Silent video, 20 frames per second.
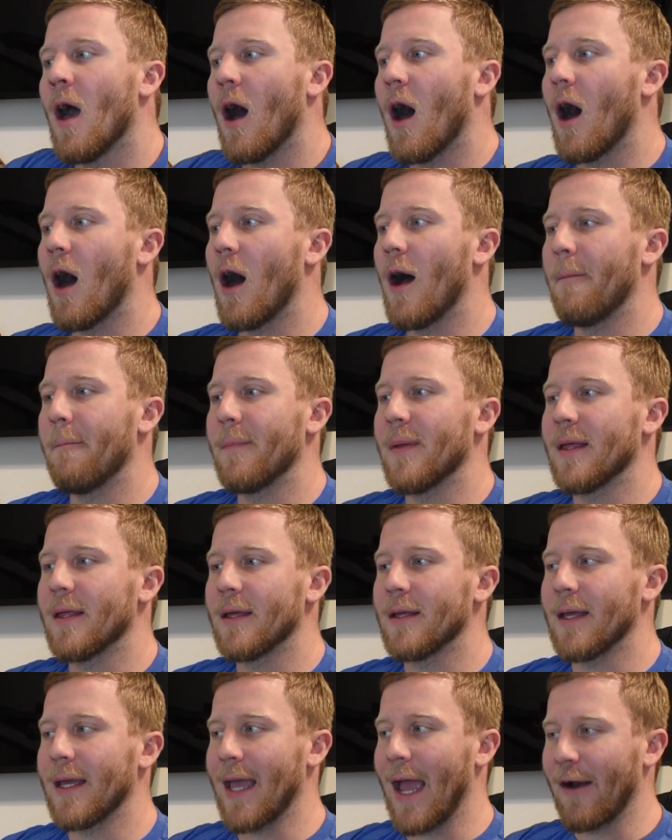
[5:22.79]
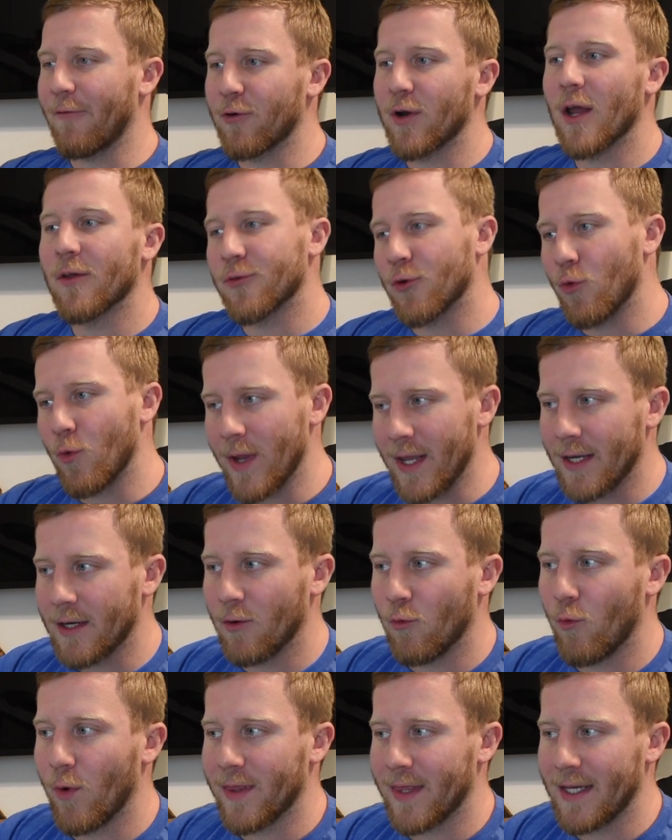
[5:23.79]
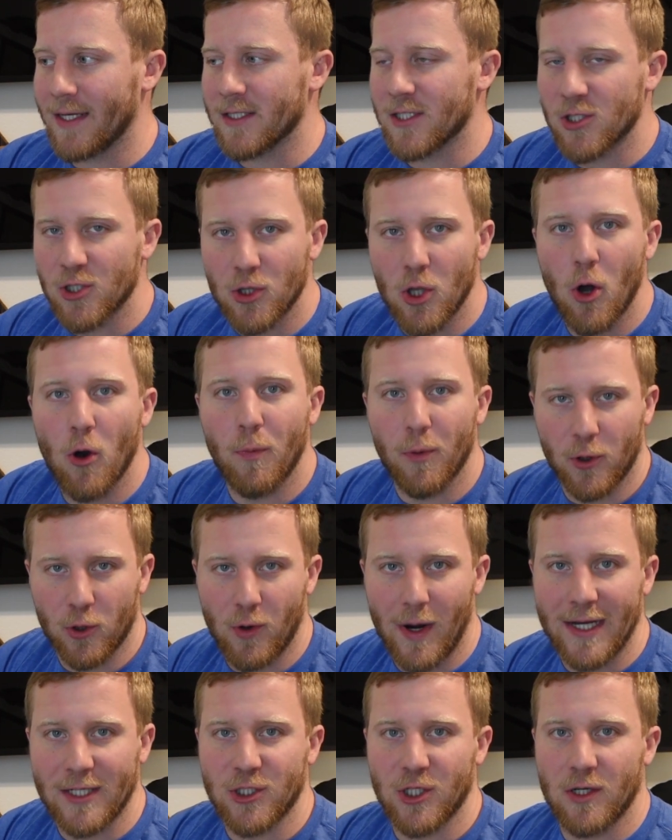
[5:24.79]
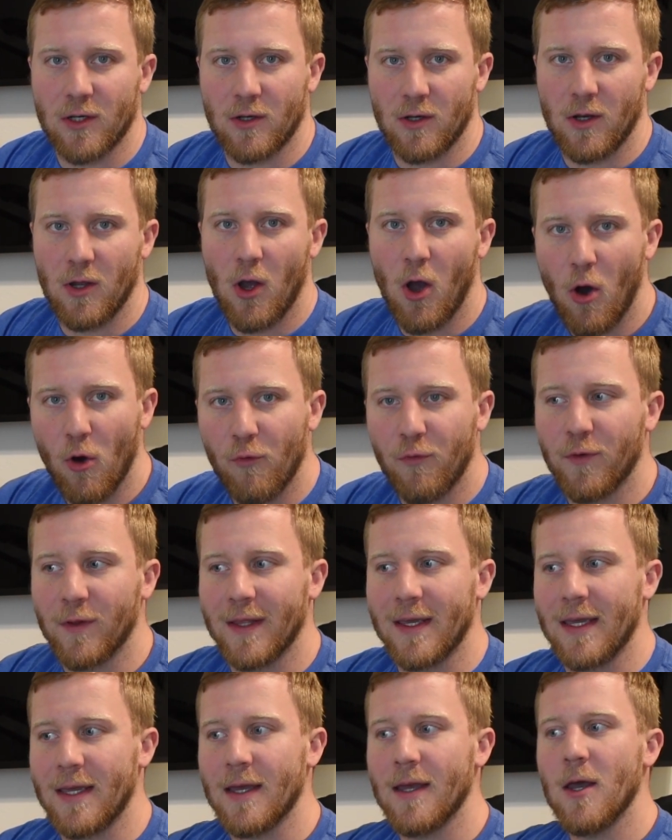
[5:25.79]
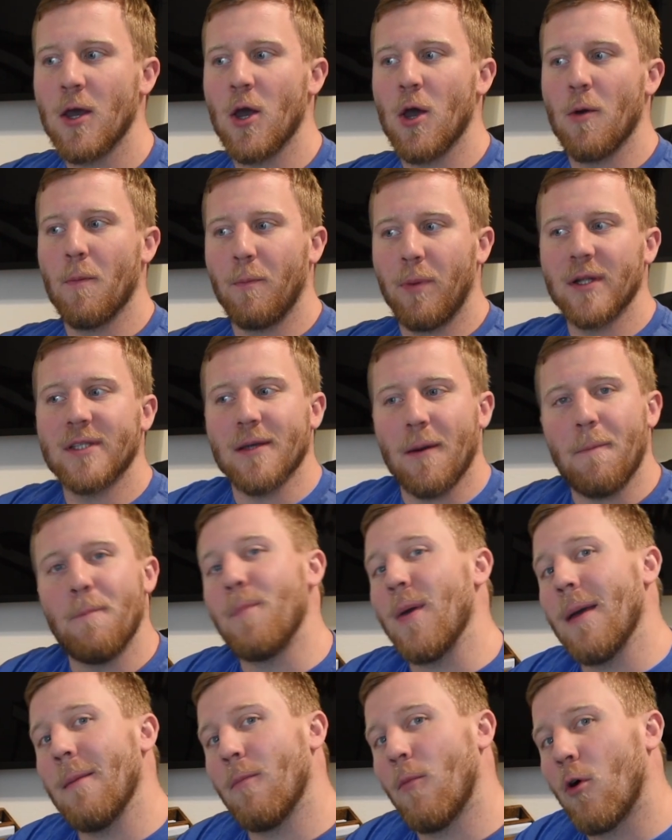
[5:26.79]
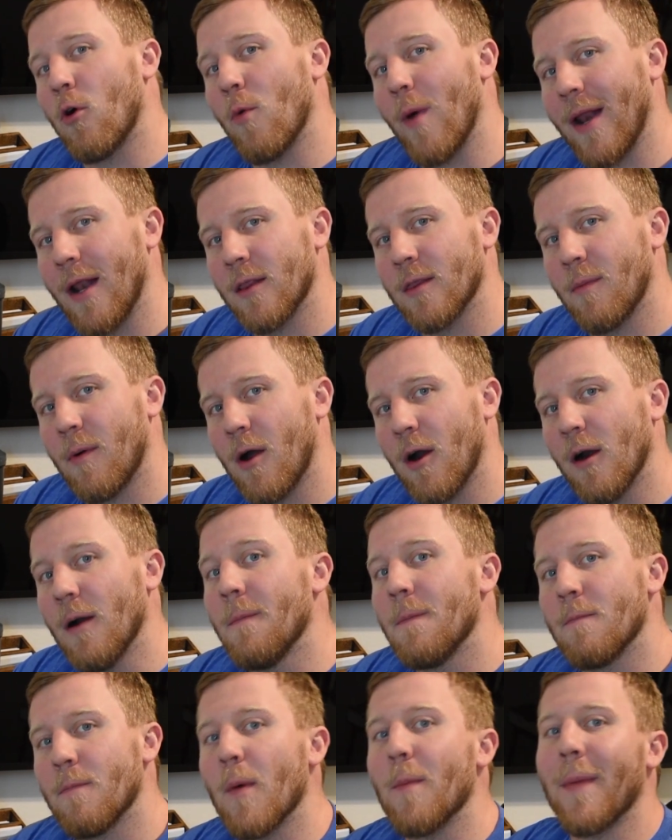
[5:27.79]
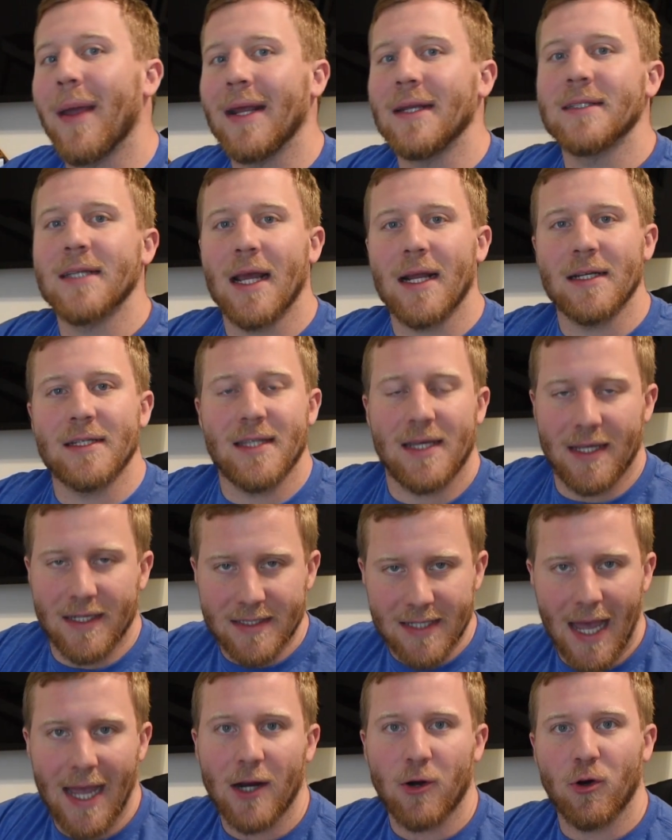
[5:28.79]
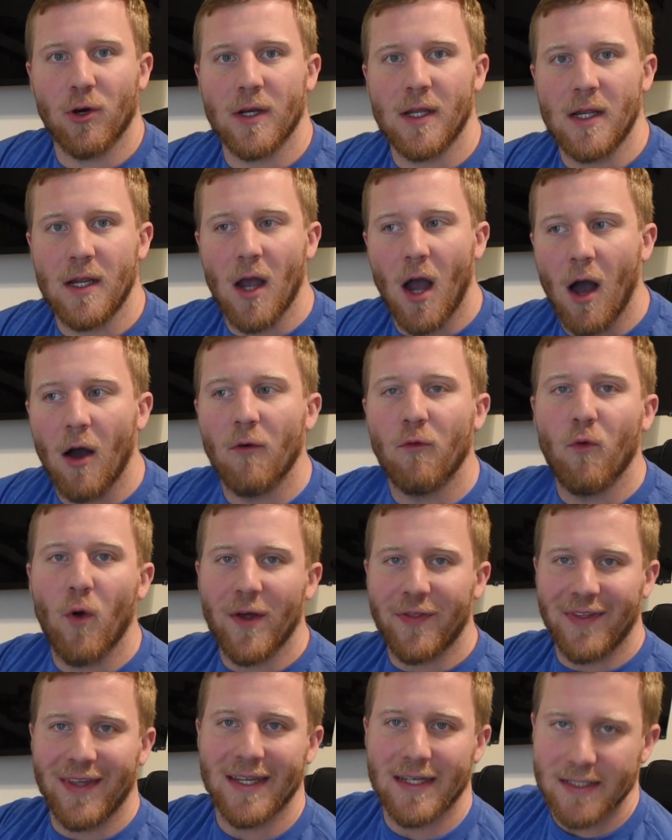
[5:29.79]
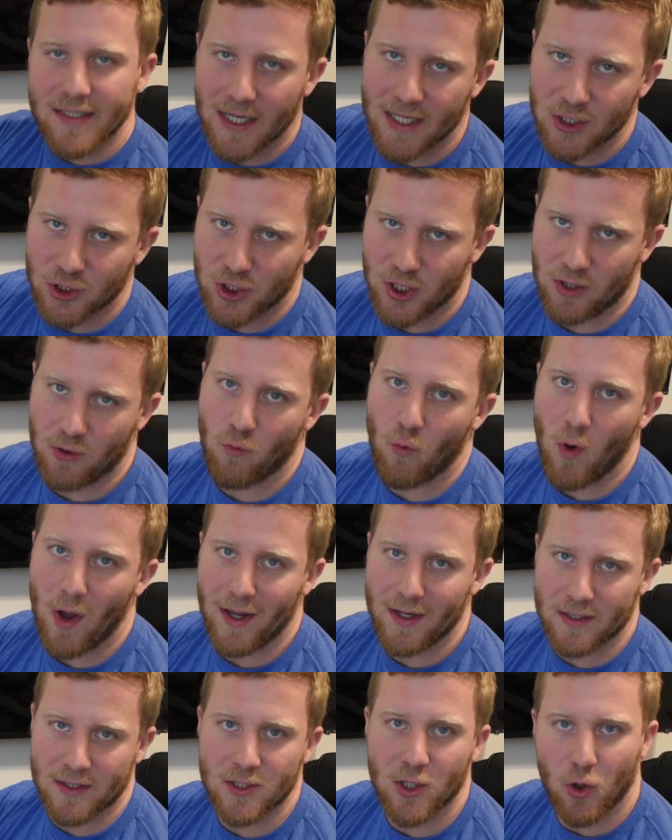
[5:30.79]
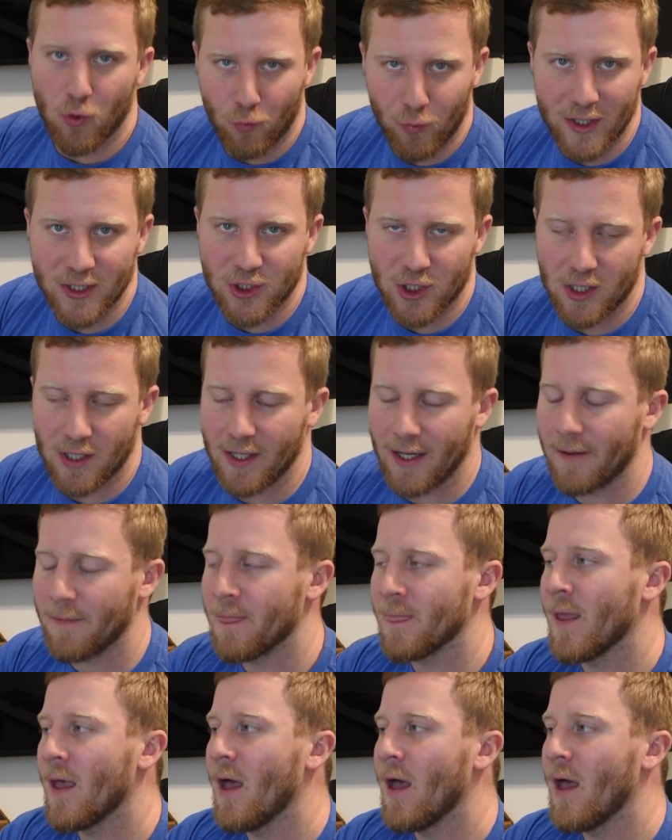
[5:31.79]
every other week with a slow progression, hopefully puts a bit more weight on the bar, but maintains the integrity of what the intention was originally.